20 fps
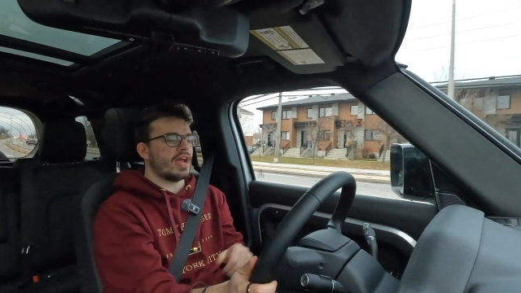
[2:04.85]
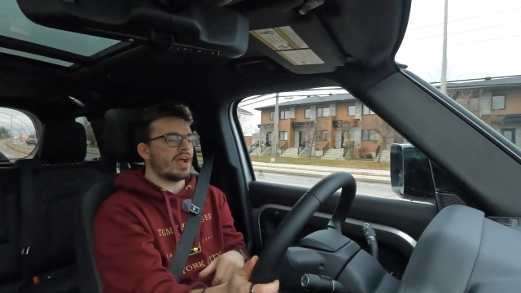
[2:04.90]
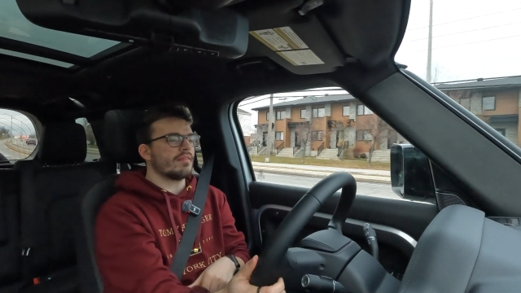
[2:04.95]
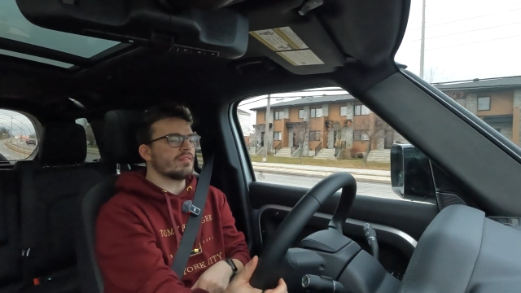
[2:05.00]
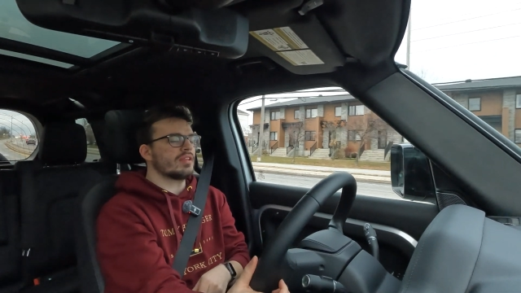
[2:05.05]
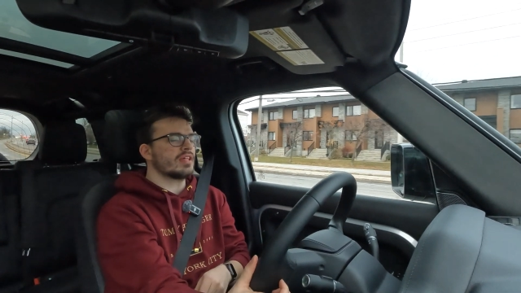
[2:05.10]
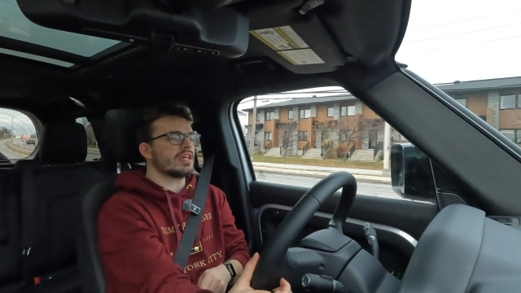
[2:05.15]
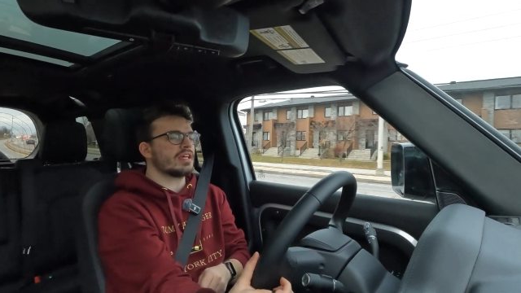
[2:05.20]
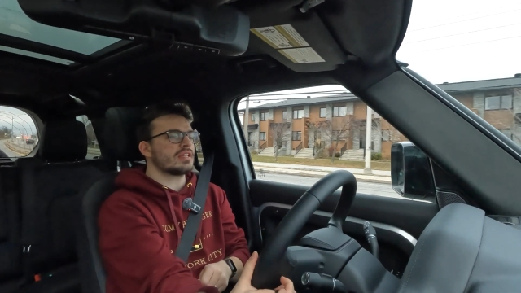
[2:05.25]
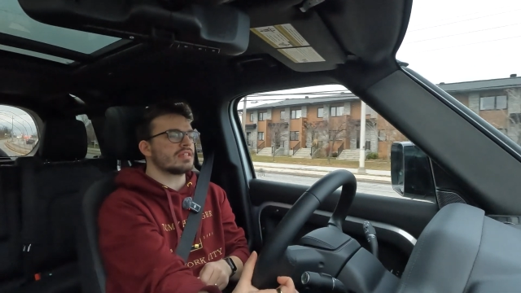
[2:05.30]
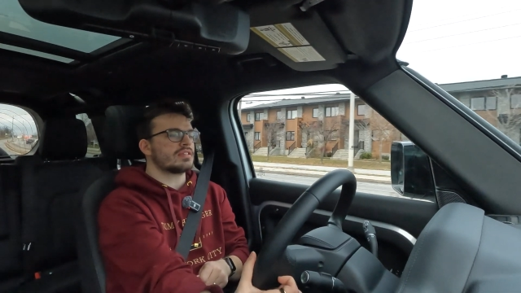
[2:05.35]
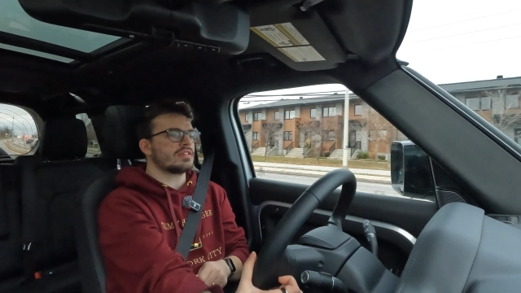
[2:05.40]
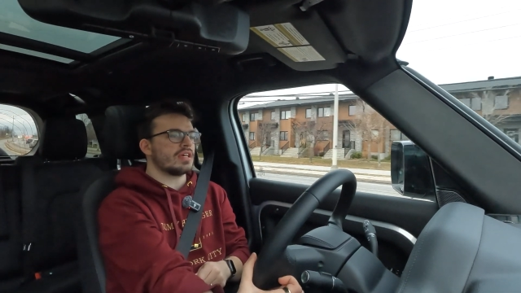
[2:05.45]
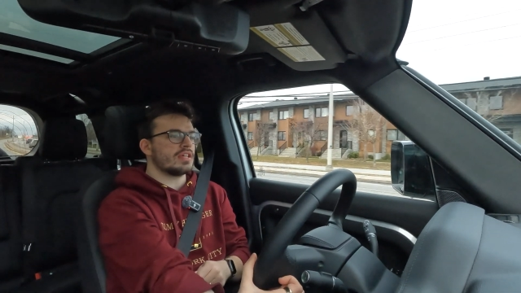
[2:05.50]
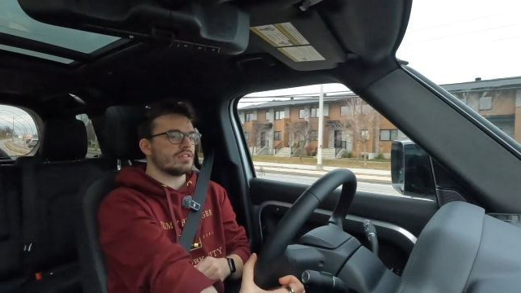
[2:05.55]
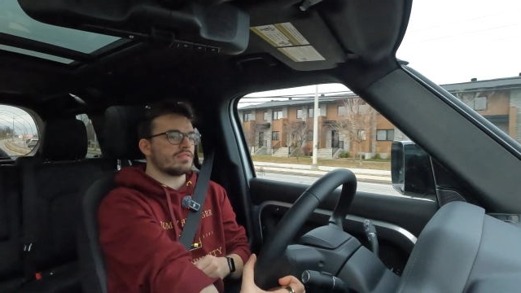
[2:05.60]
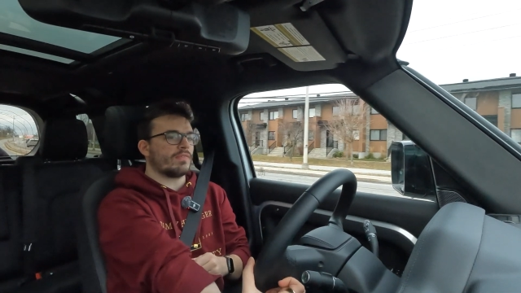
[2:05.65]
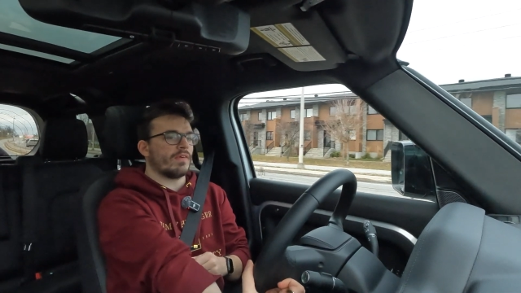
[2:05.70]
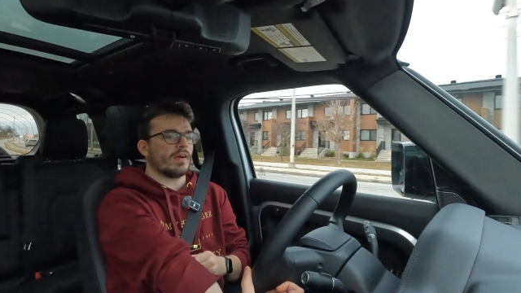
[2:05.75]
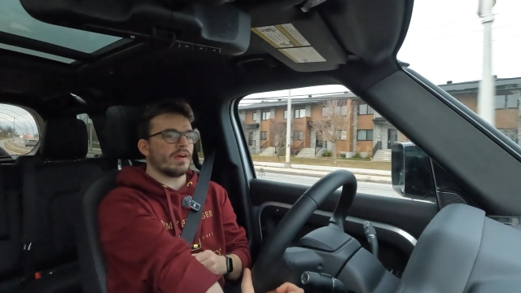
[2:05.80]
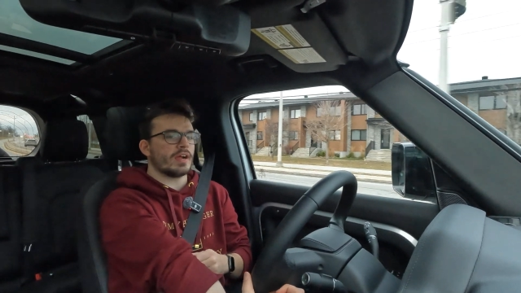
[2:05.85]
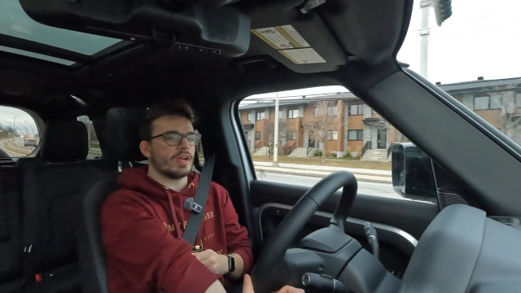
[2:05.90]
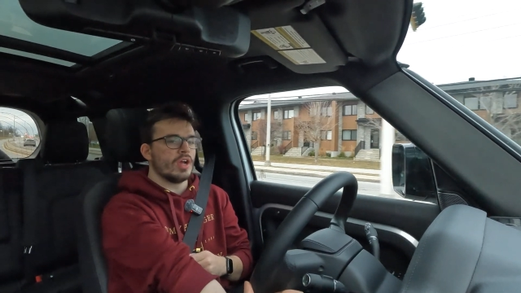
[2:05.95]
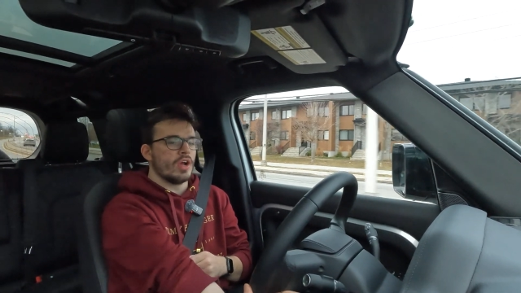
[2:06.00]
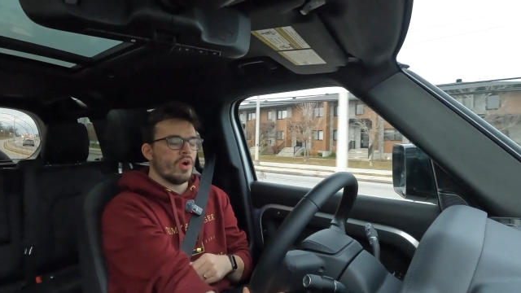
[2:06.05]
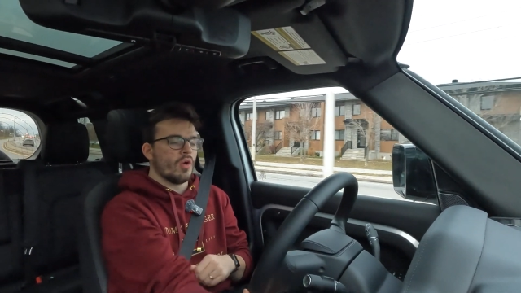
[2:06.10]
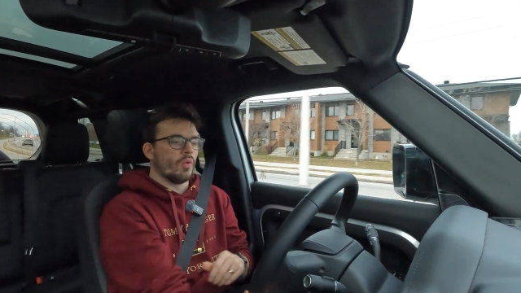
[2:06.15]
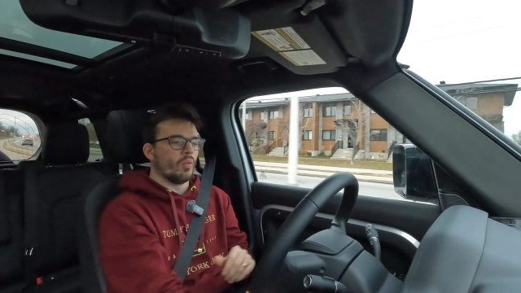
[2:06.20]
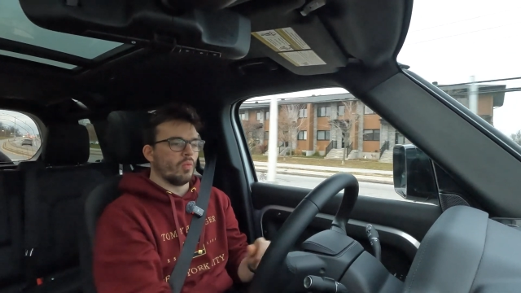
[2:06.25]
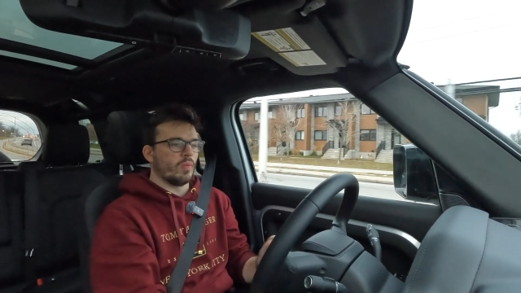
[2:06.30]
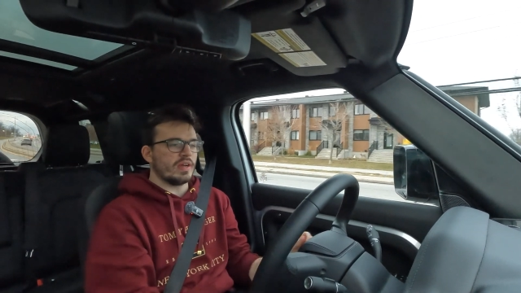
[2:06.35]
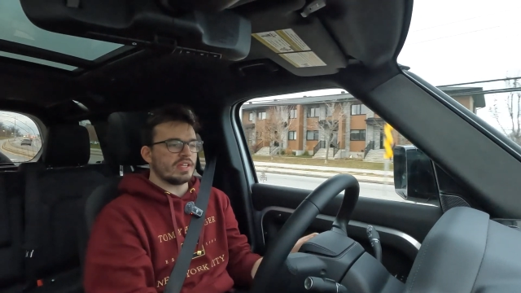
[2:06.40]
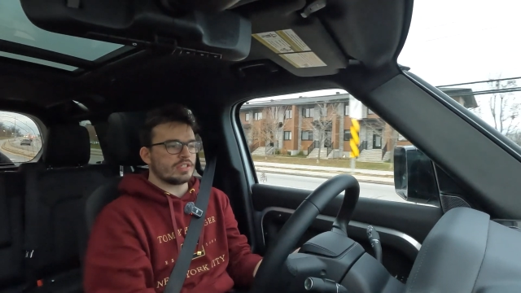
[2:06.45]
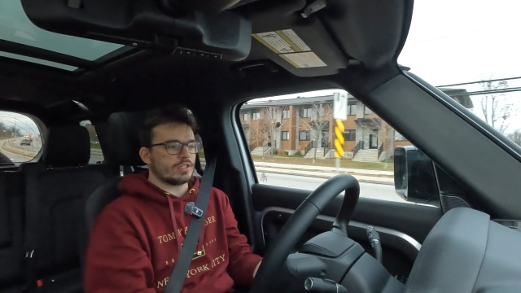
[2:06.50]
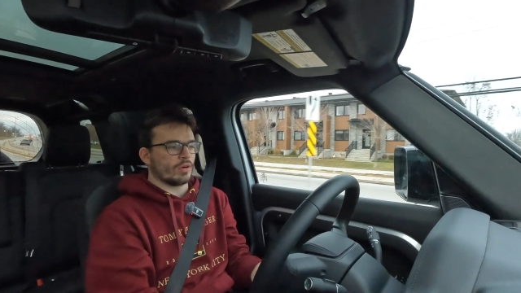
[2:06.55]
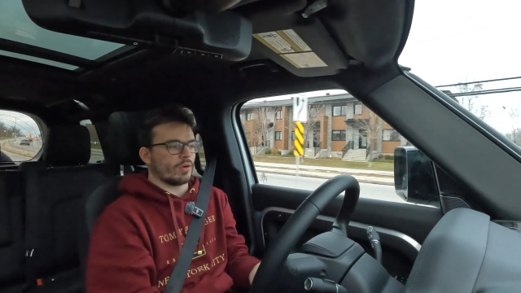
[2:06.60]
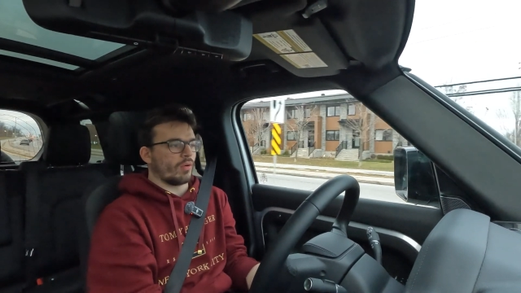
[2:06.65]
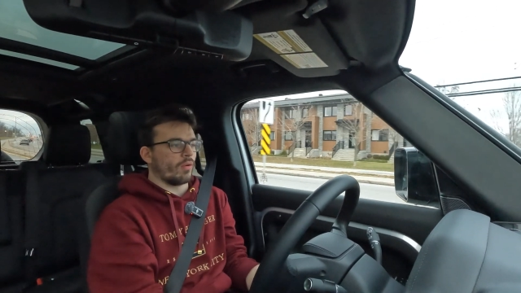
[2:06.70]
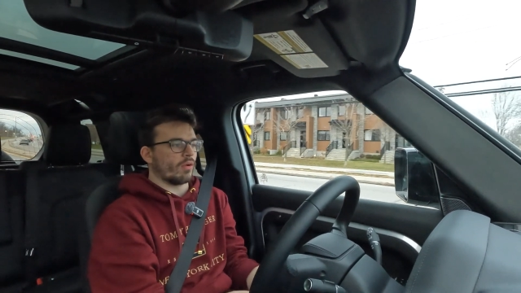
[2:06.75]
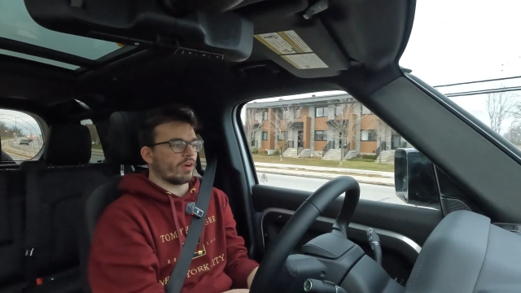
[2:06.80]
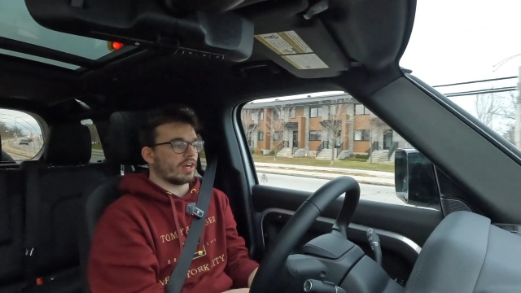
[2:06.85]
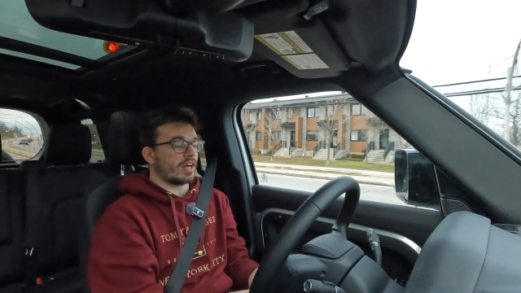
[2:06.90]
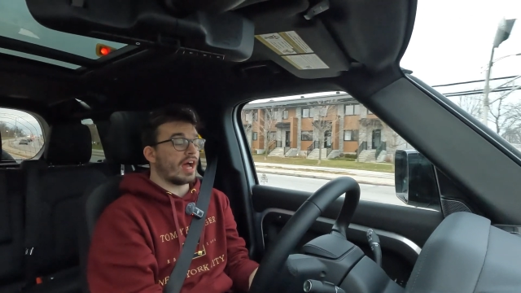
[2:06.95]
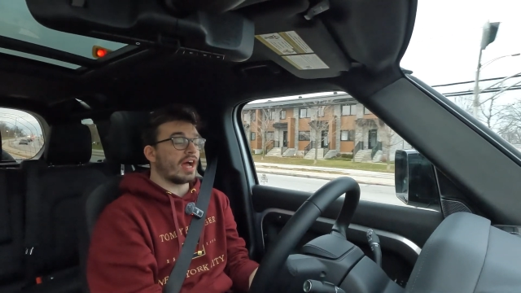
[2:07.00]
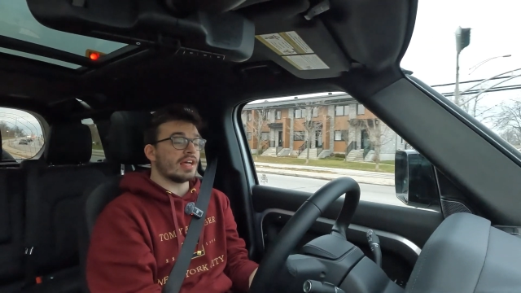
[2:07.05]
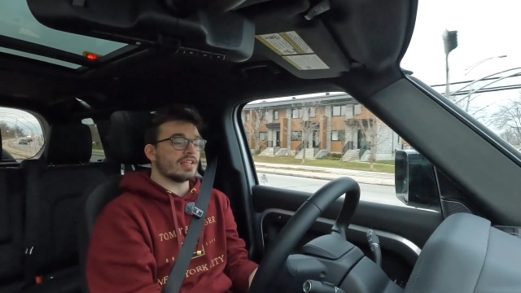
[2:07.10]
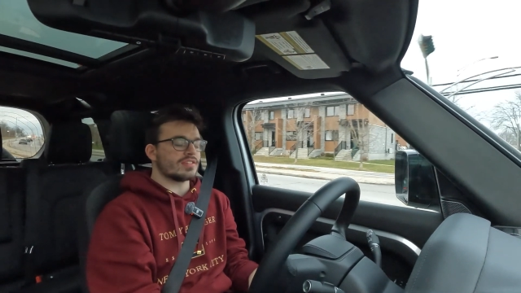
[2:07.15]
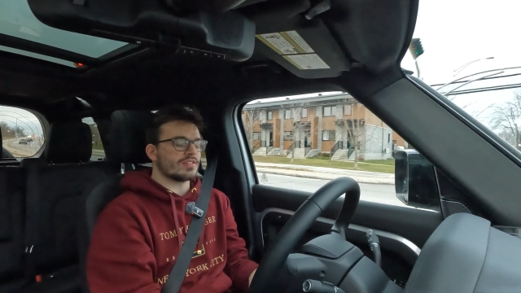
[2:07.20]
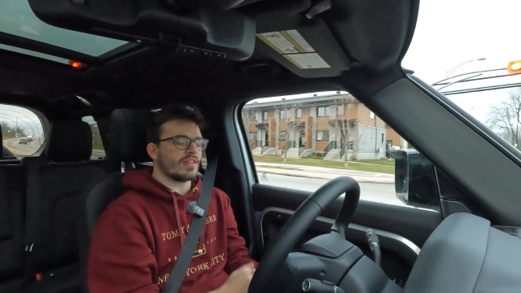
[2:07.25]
Everything is very winter organized.